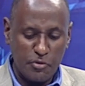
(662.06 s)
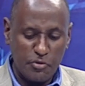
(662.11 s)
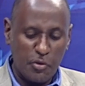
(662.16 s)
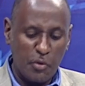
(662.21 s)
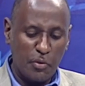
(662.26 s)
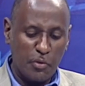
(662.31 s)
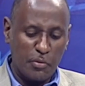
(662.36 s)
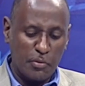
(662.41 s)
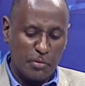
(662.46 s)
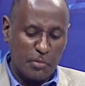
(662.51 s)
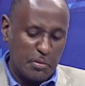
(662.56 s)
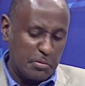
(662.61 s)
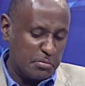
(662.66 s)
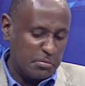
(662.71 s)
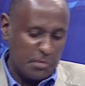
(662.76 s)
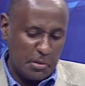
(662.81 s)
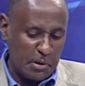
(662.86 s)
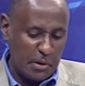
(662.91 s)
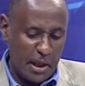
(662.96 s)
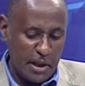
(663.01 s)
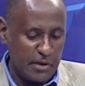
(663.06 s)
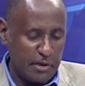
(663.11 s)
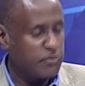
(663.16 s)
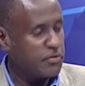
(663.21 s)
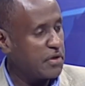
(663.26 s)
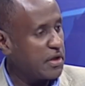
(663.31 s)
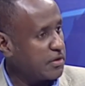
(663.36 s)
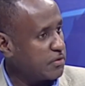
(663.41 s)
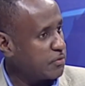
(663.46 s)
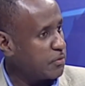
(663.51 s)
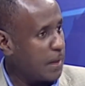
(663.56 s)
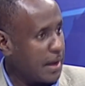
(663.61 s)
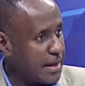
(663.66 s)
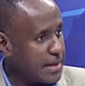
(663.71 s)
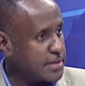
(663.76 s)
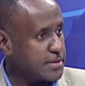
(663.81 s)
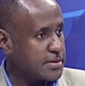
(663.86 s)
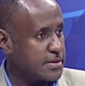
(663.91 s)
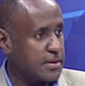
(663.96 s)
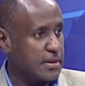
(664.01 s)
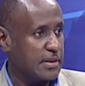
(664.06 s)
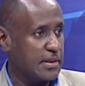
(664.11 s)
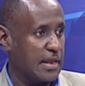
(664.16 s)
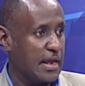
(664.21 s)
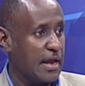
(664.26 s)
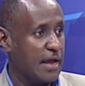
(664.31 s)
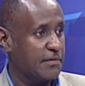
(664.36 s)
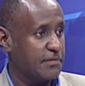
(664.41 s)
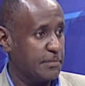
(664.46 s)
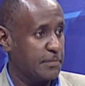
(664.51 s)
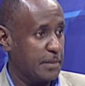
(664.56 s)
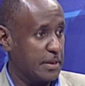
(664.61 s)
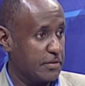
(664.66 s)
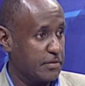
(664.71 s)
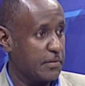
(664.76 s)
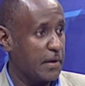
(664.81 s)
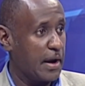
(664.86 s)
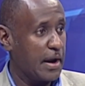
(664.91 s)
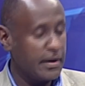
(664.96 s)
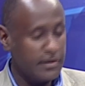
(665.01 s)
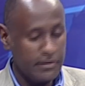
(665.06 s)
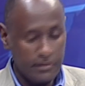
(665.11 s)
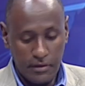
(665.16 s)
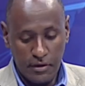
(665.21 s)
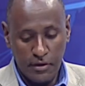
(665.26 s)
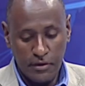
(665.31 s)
so, like you said, twice the government tried